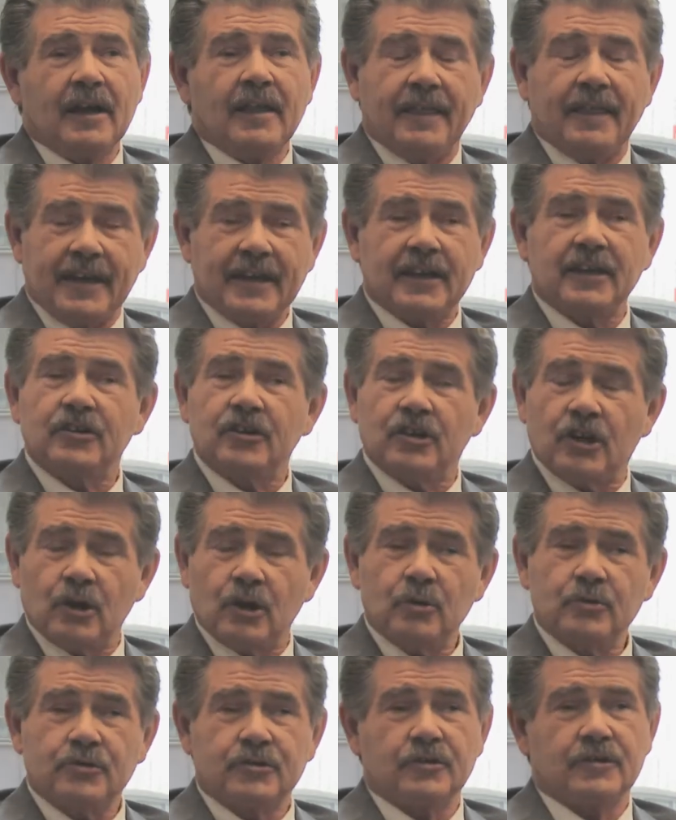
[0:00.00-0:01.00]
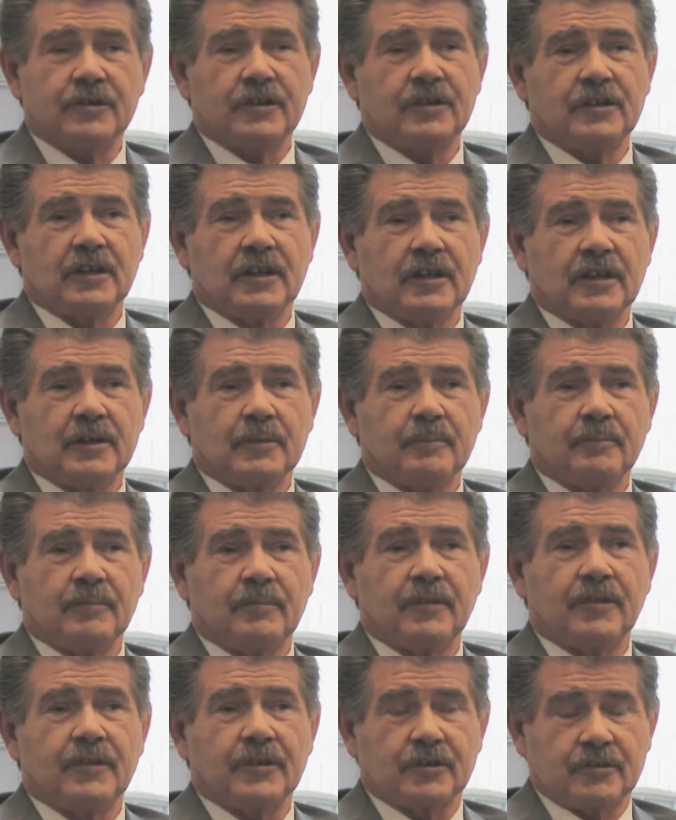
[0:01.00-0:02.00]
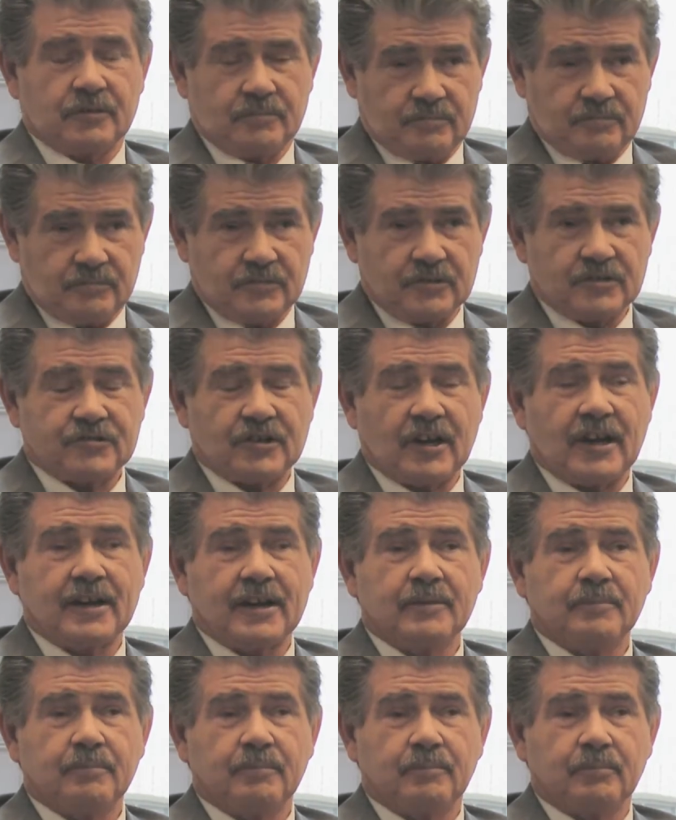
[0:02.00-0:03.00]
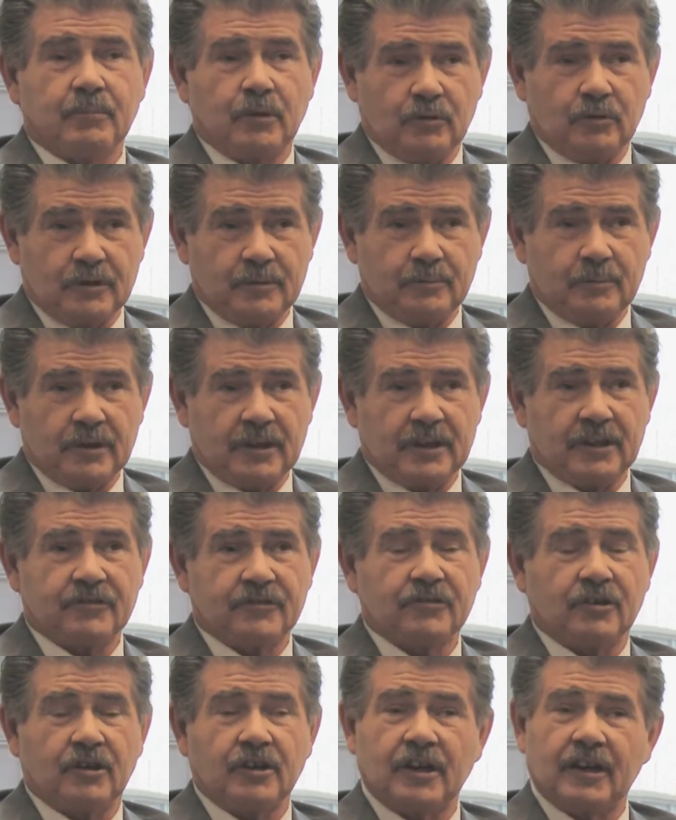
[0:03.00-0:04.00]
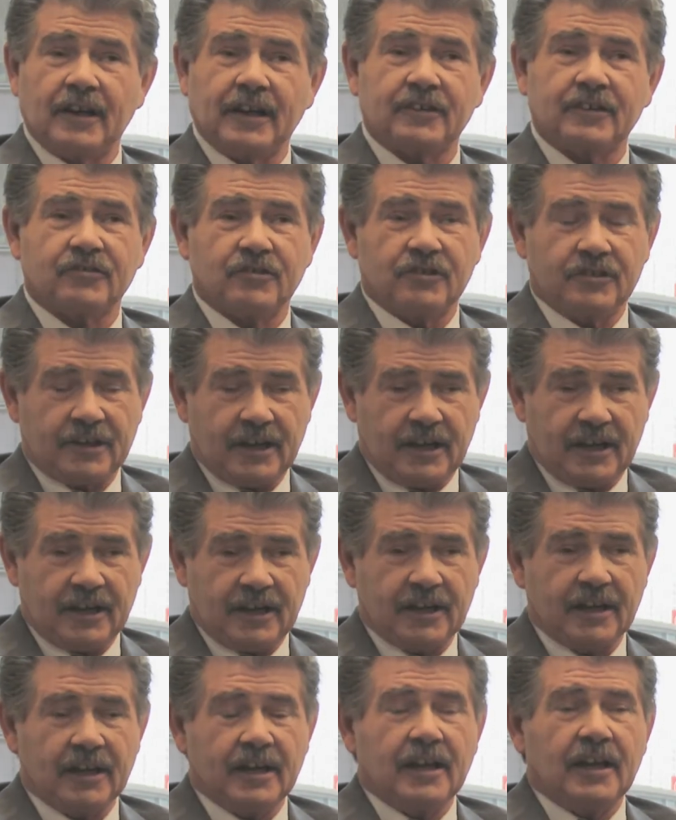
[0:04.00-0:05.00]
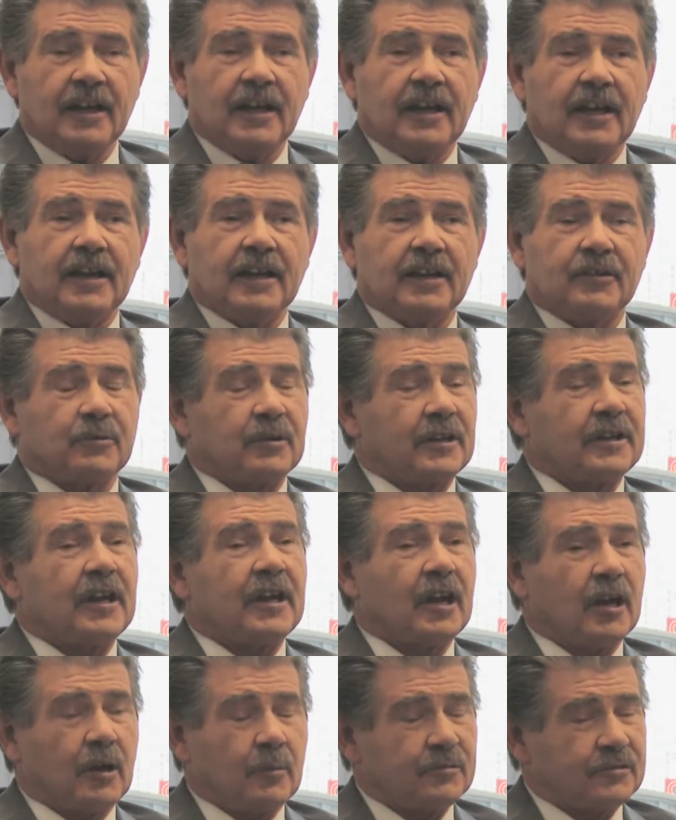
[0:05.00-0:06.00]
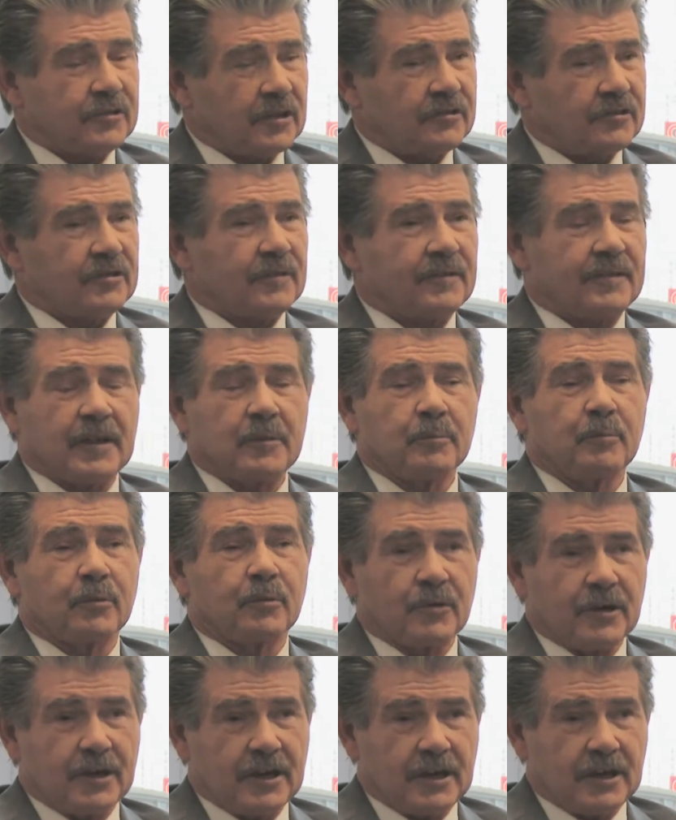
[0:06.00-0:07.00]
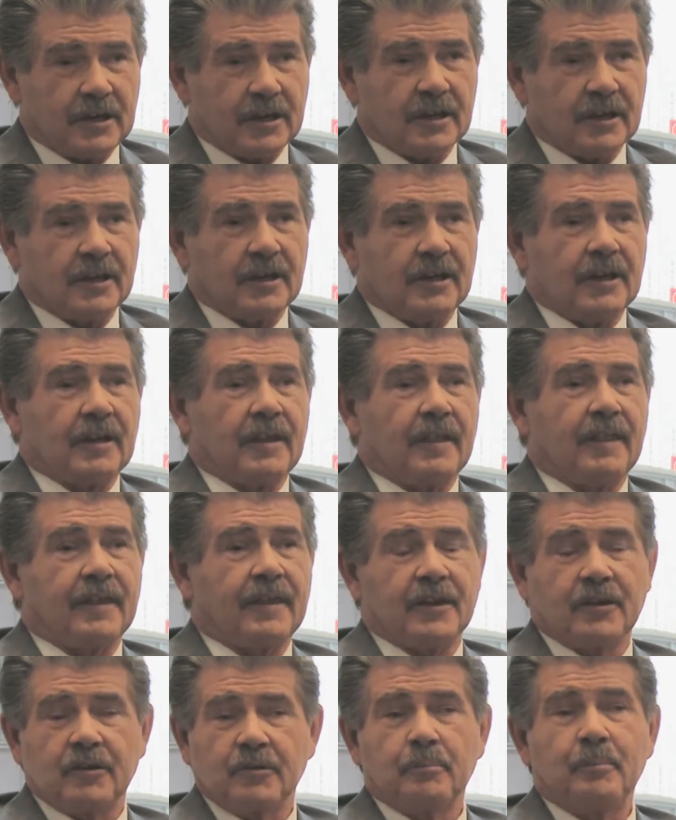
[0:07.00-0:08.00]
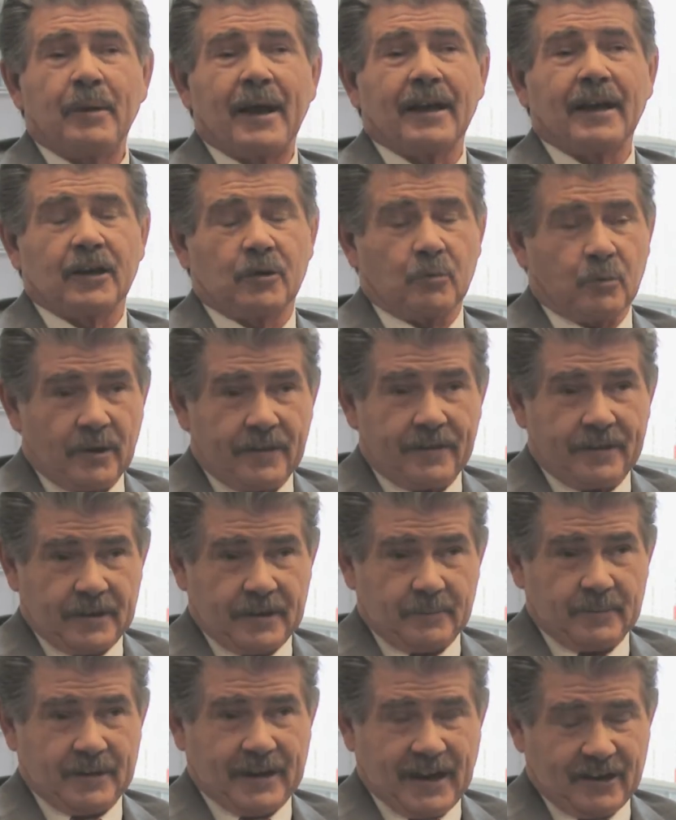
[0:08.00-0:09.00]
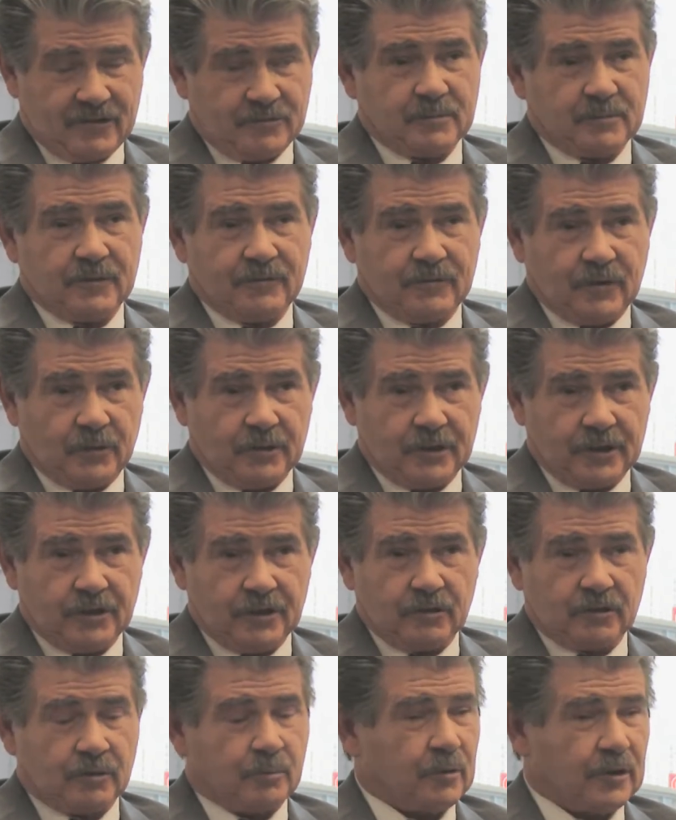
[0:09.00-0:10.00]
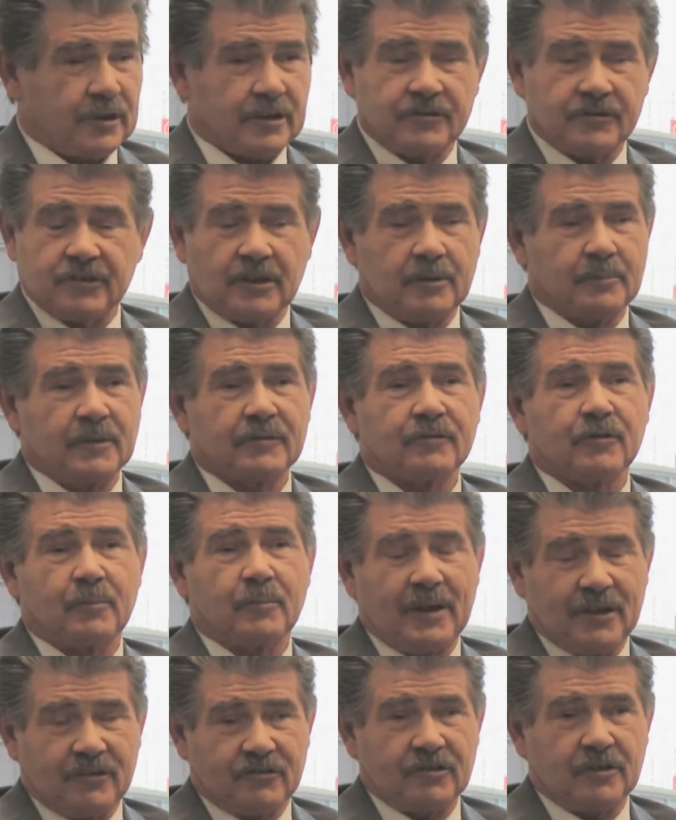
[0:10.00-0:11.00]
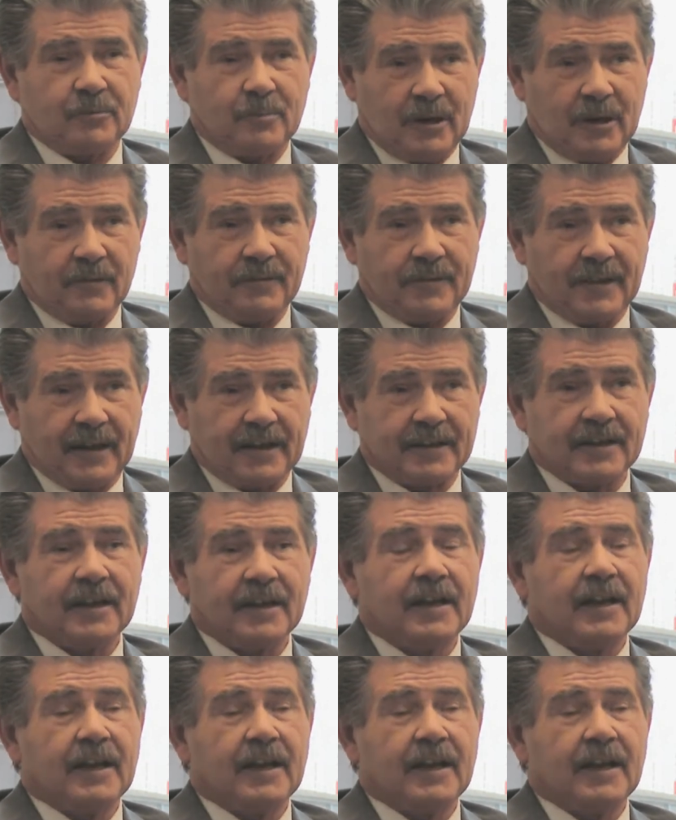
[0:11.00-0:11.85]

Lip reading: they can go to their assigned polling place on election day. It really helps us if they bring their ballot with them that hasn't been voted, or bring some information about that,